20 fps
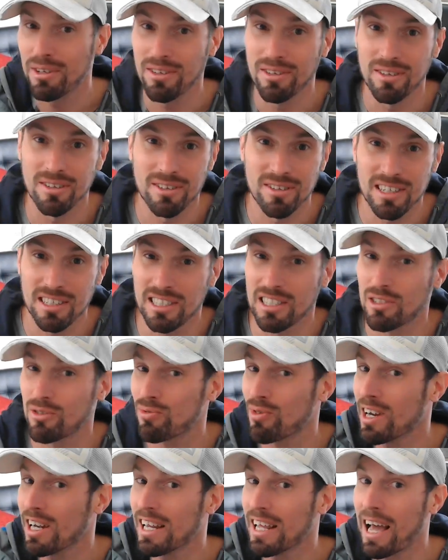This is
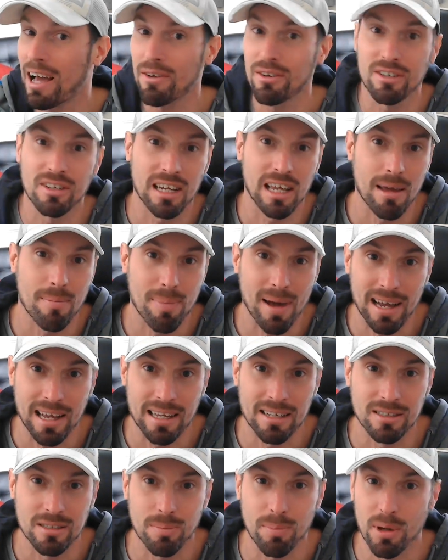really how you're going to get back
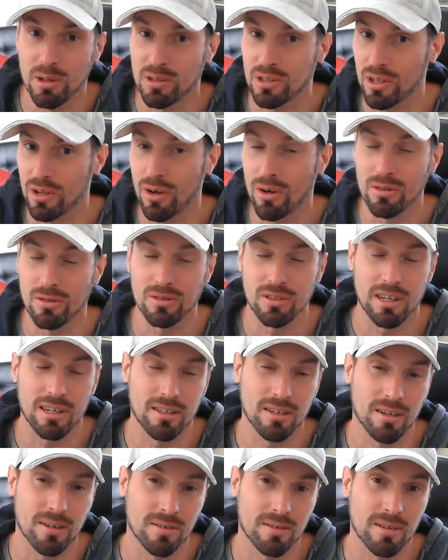into posting
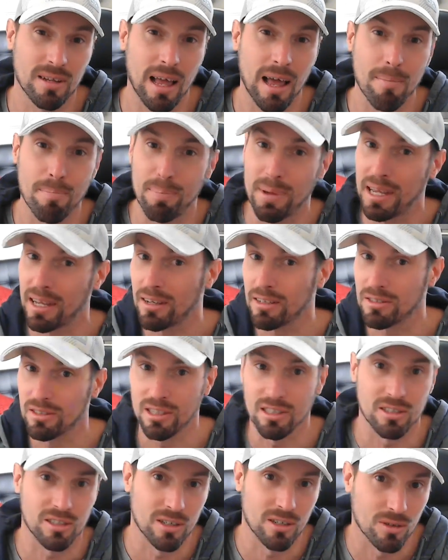content and being
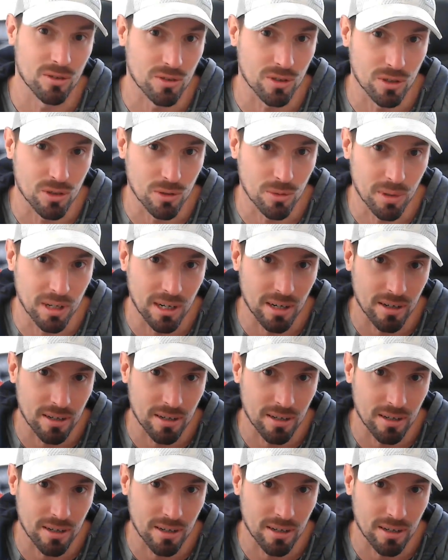consistent on social media.